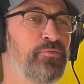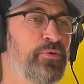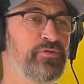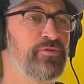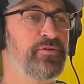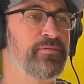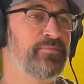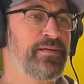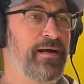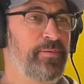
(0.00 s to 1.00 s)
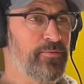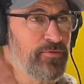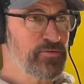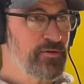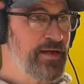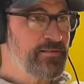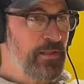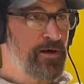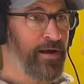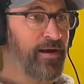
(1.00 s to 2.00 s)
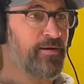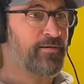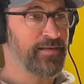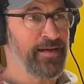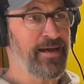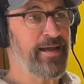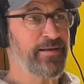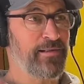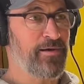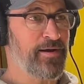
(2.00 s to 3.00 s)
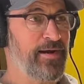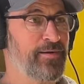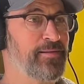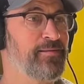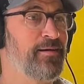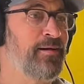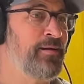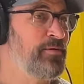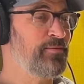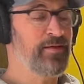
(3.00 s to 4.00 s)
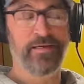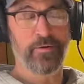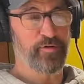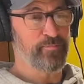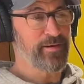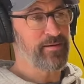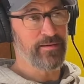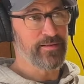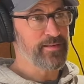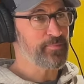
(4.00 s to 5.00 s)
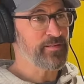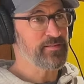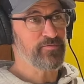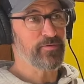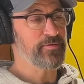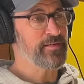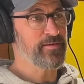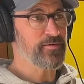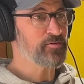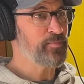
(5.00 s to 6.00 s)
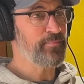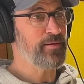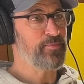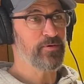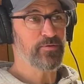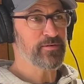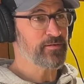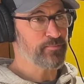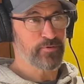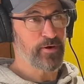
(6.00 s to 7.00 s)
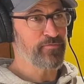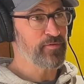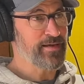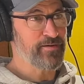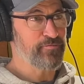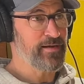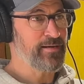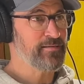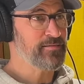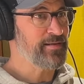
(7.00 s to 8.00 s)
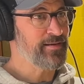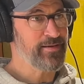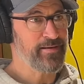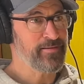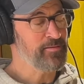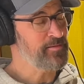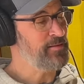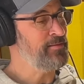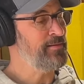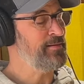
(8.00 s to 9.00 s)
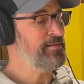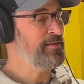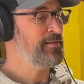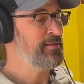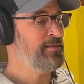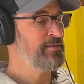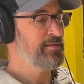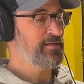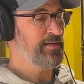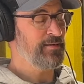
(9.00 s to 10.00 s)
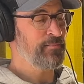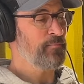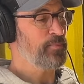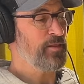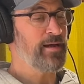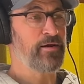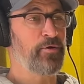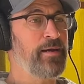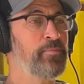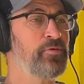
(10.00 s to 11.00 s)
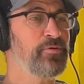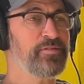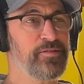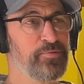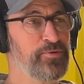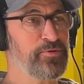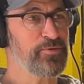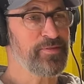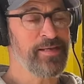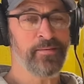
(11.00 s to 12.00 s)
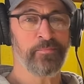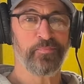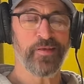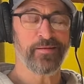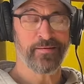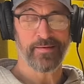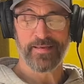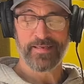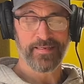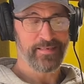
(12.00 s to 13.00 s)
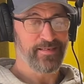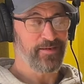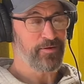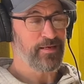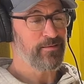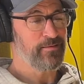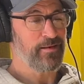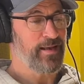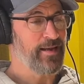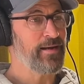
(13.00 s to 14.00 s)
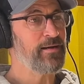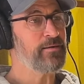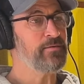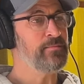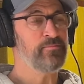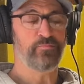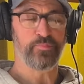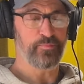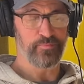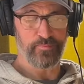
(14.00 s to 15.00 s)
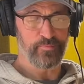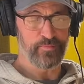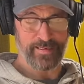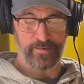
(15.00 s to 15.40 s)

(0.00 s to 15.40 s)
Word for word: rooster. Top hat rooster has long hair, and I had long hair at the time, and we've been called hippies for years by people. were Grateful Dead fans, Deadheads, and uh, and yeah, Kramer was this rooster's name, and you know he'd hang out and like